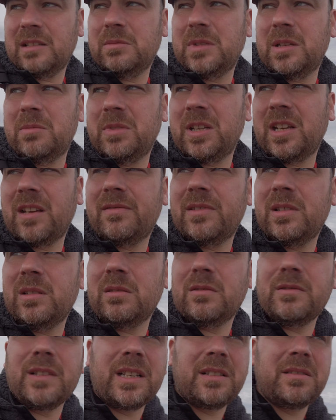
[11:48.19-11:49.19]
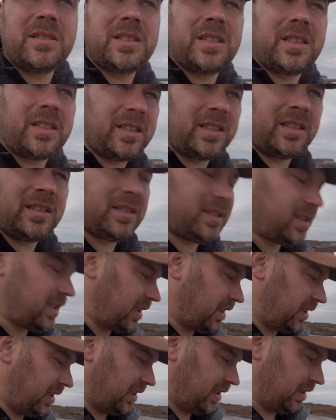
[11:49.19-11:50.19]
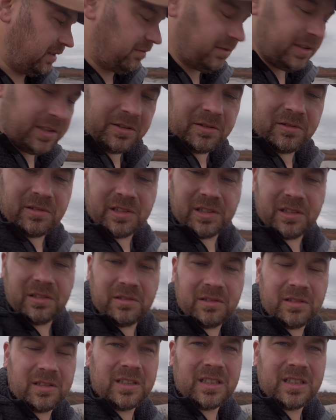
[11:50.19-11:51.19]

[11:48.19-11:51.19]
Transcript: Let me have a look round and I'll rejoin you.